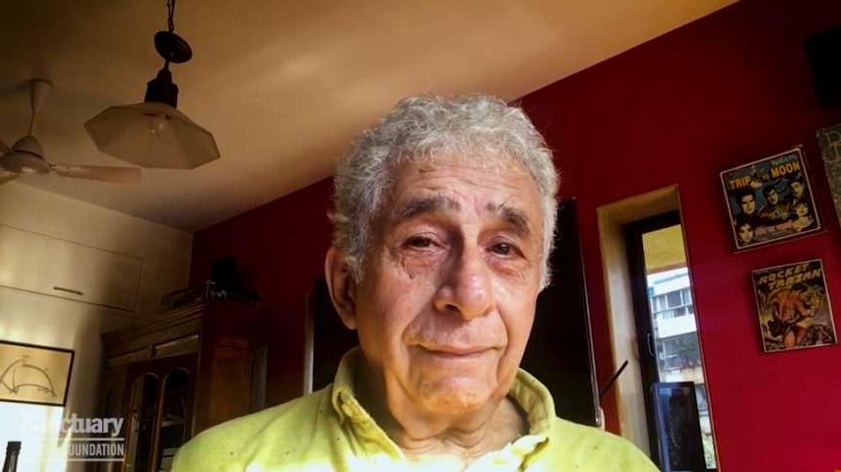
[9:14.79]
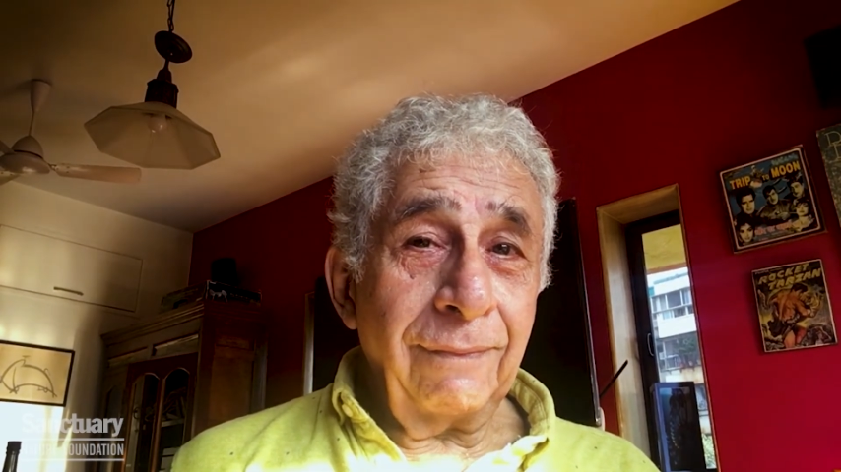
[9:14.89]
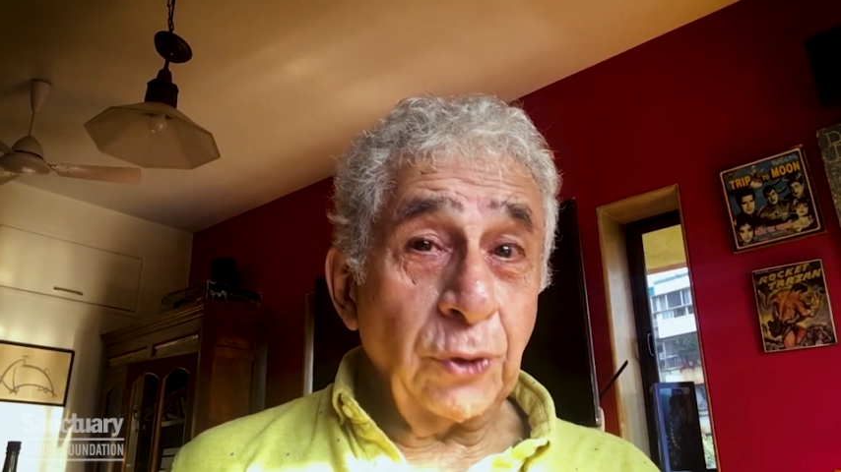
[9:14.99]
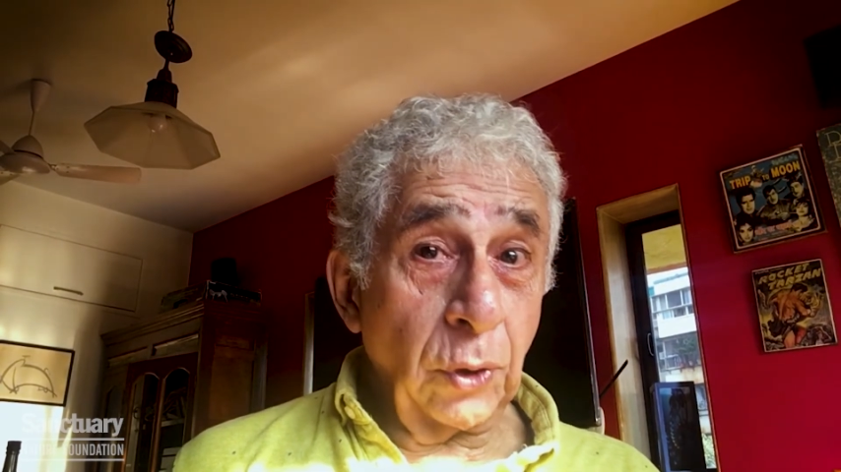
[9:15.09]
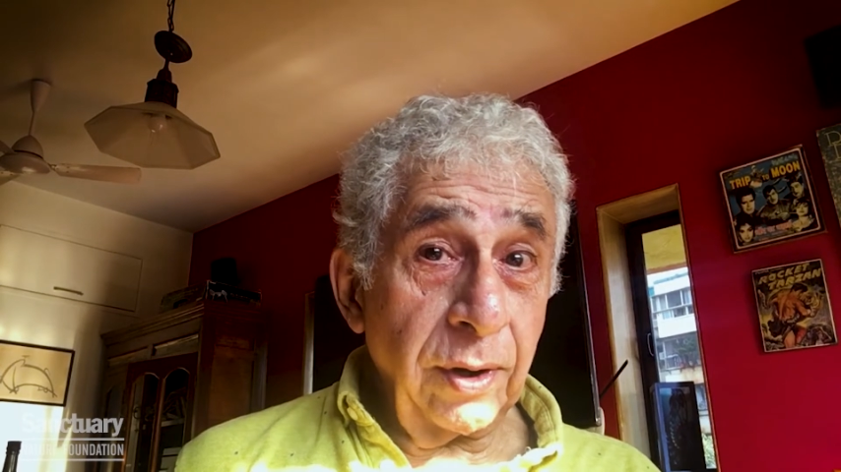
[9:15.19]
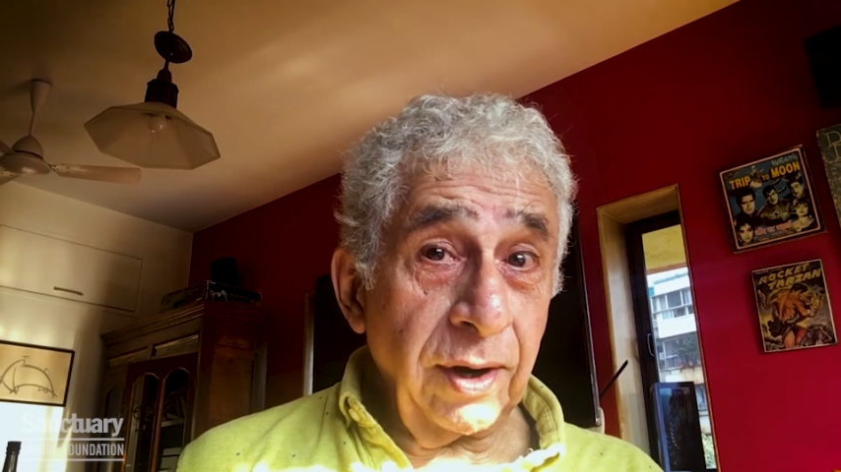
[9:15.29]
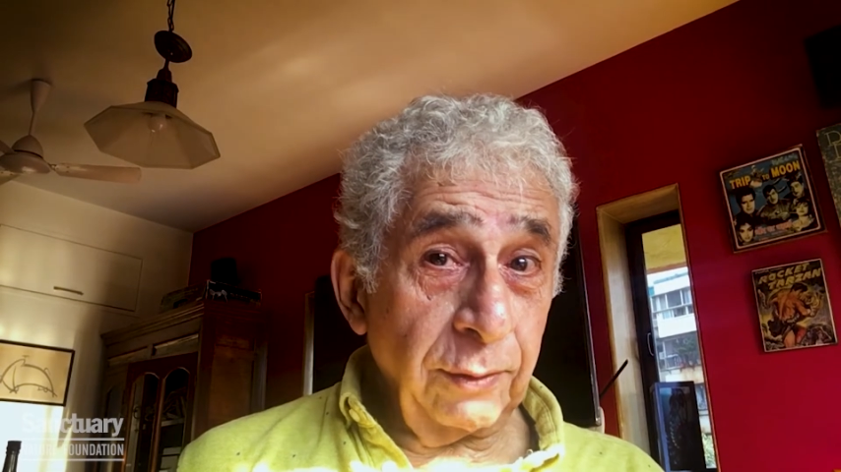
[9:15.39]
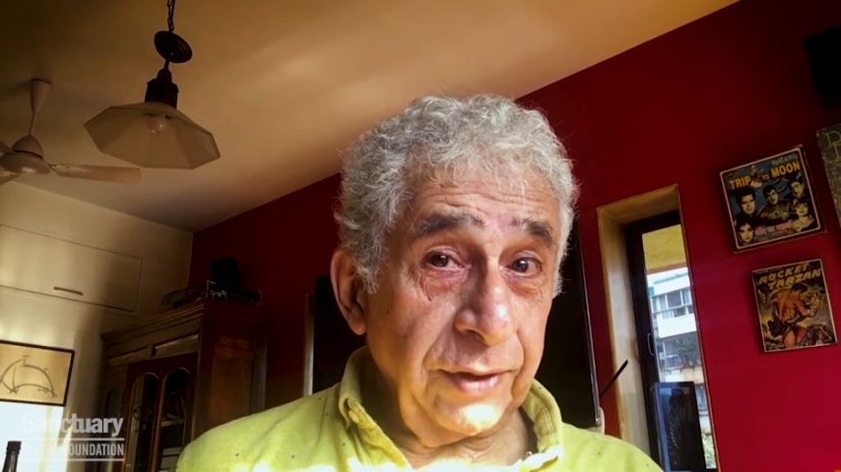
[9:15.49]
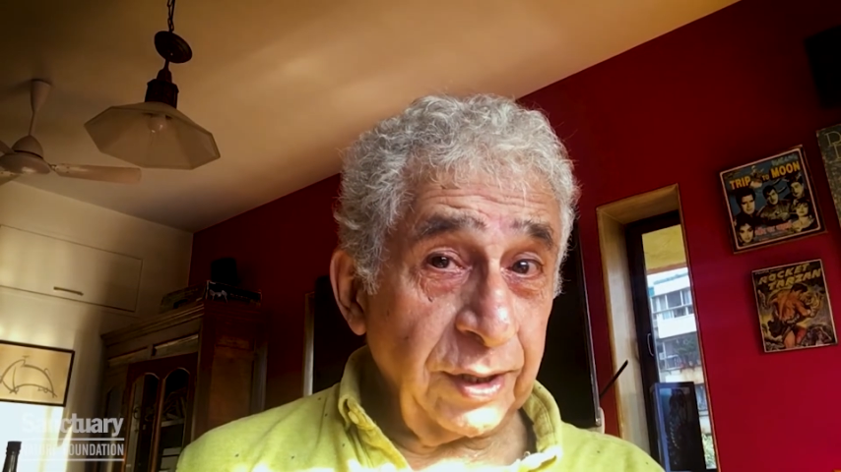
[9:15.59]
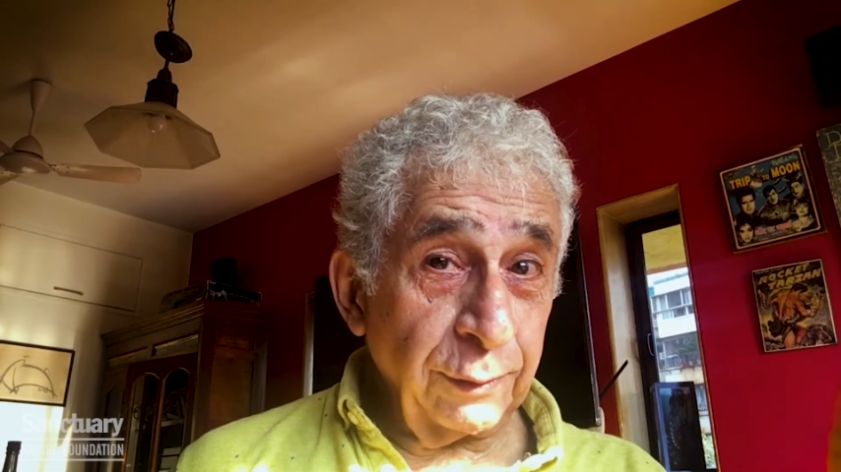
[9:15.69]
Sure
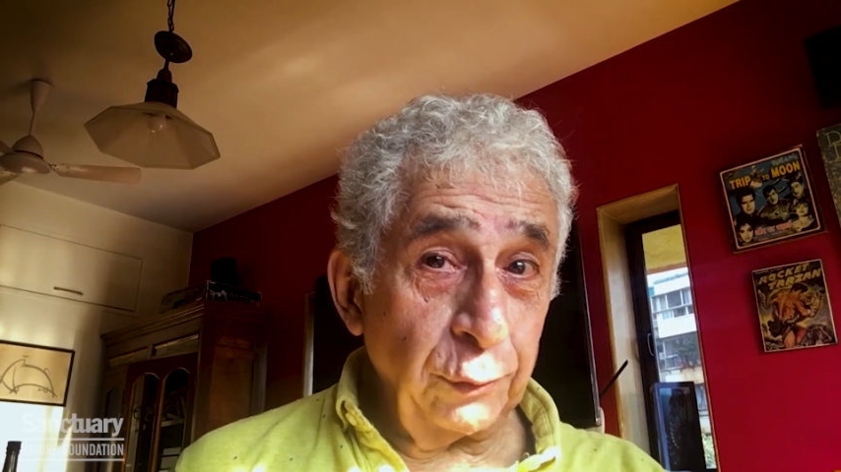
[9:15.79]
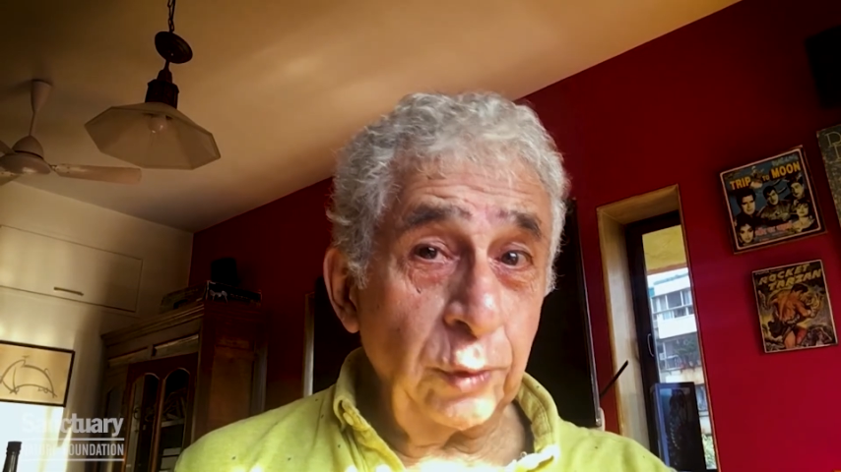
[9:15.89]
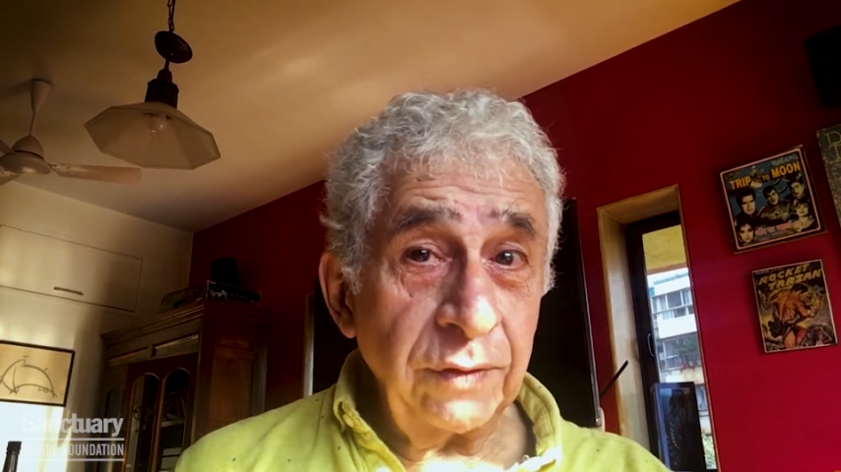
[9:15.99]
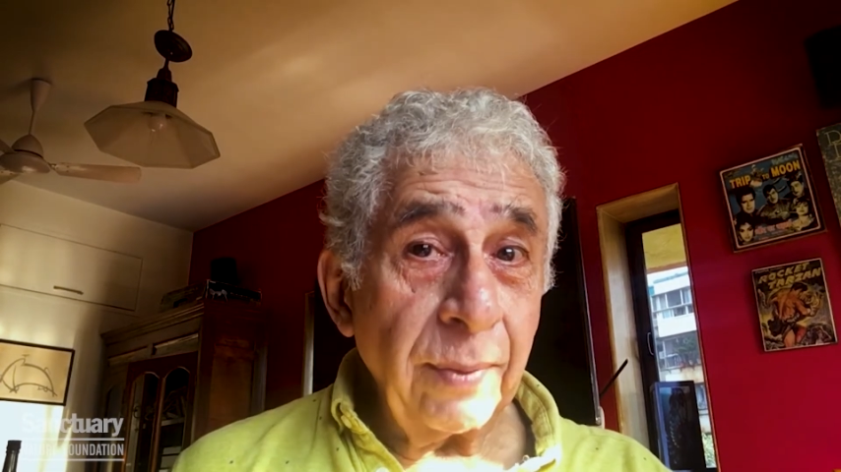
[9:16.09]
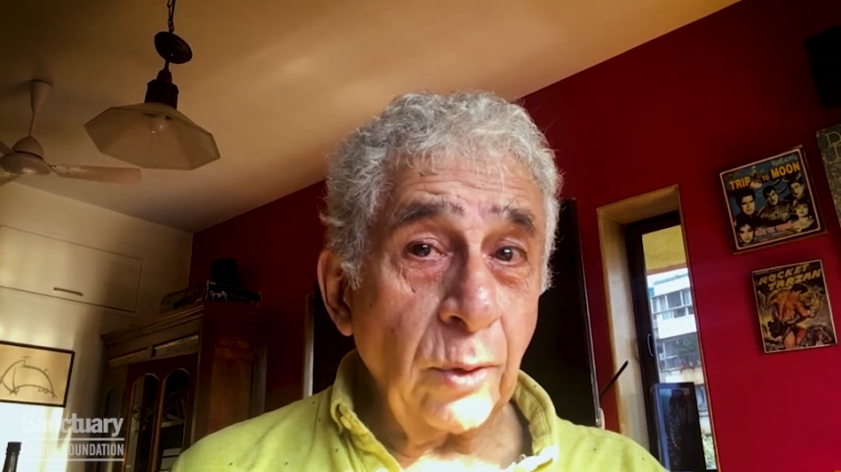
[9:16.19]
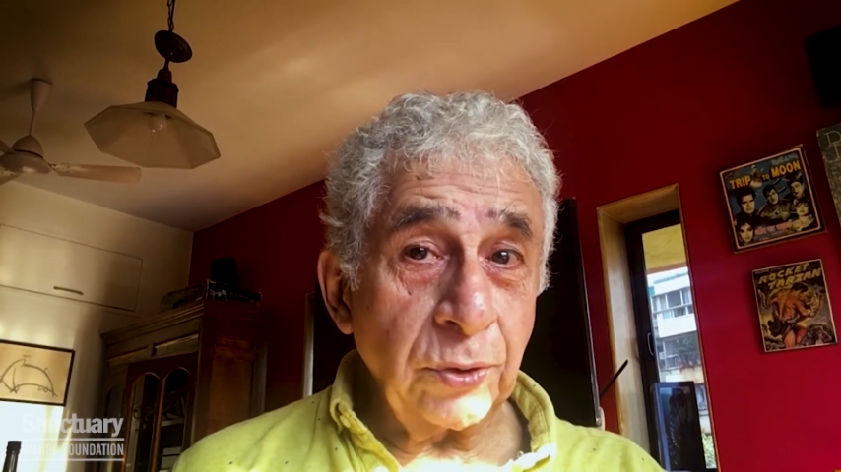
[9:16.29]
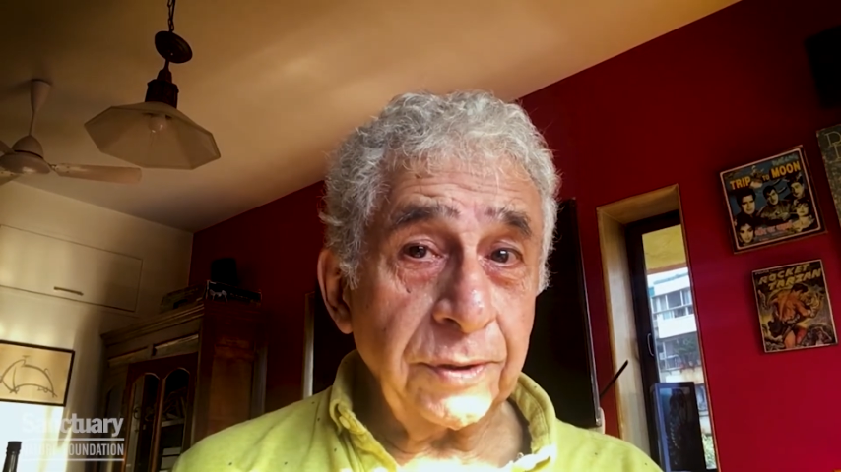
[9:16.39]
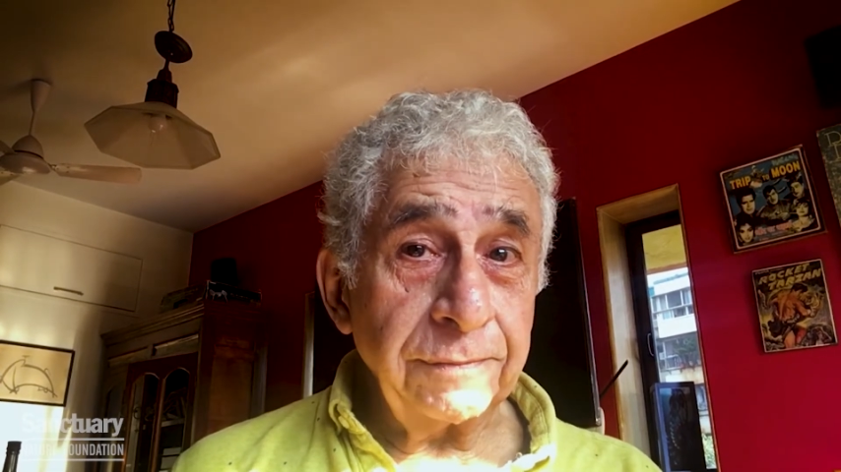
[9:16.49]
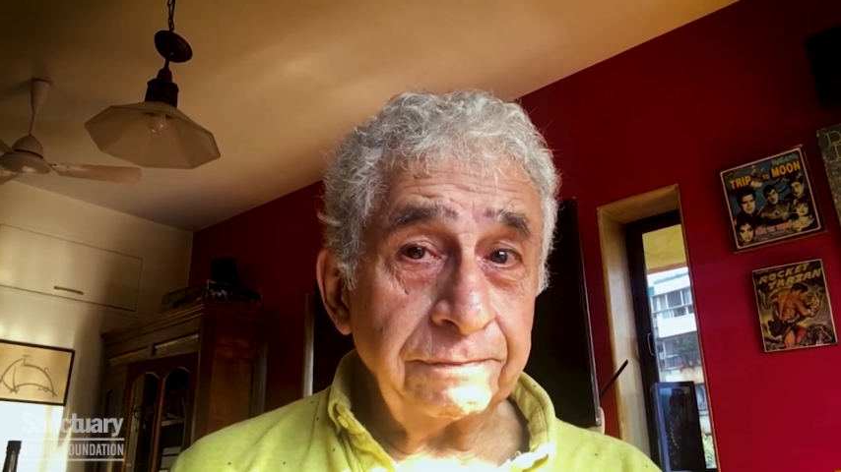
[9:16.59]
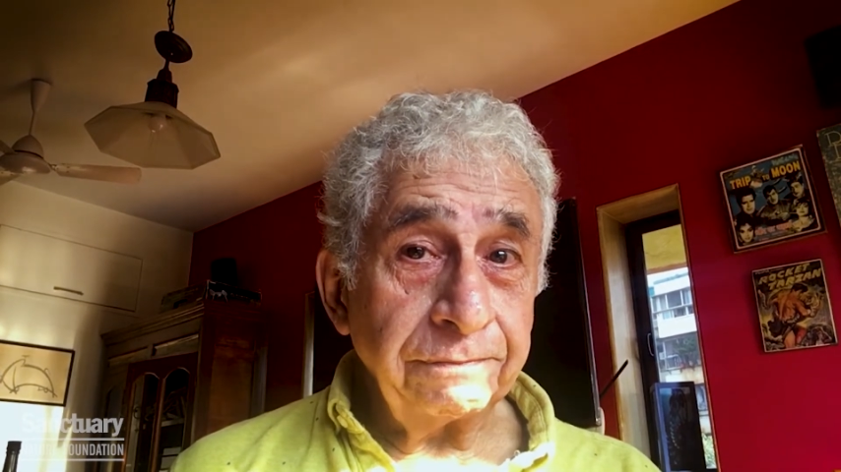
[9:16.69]
enough, at the foot of the
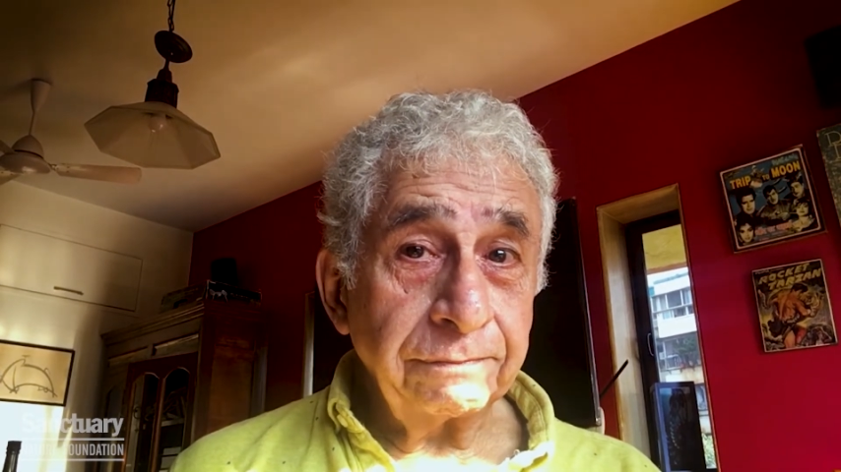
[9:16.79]
mountain,